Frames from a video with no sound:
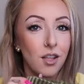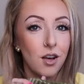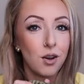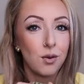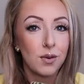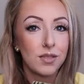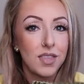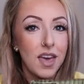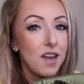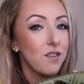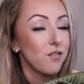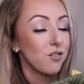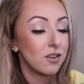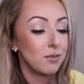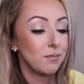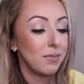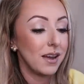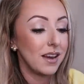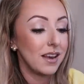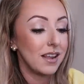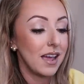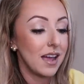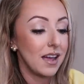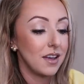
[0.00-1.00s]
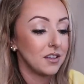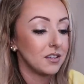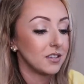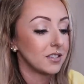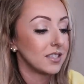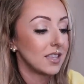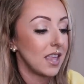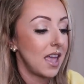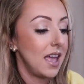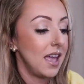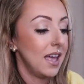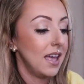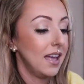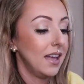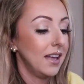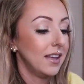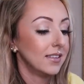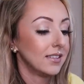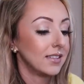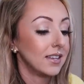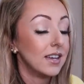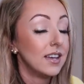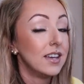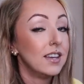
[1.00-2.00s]
along with everybody else
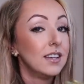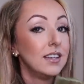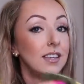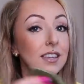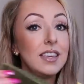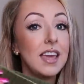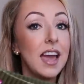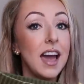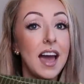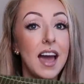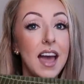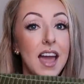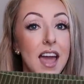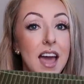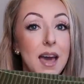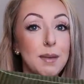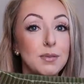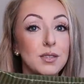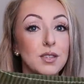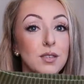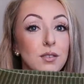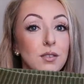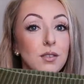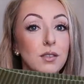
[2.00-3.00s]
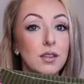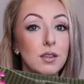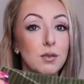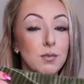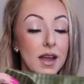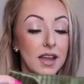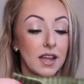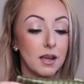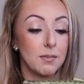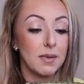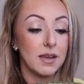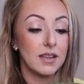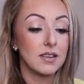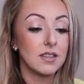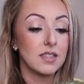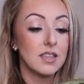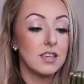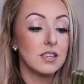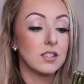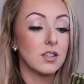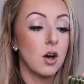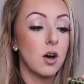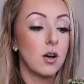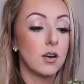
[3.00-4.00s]
and yeah, I absolutely recommend
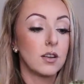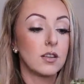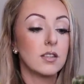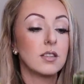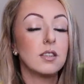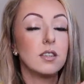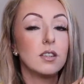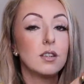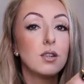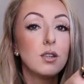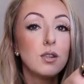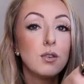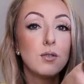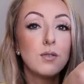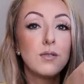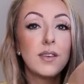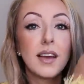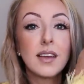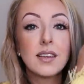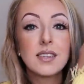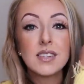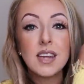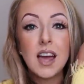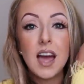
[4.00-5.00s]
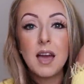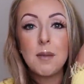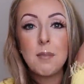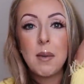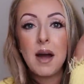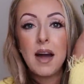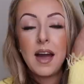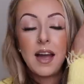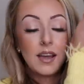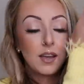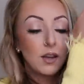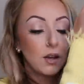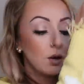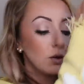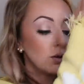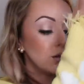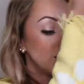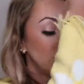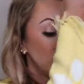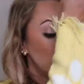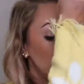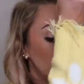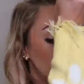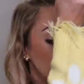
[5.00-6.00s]
these. Honestly, too, next time I go to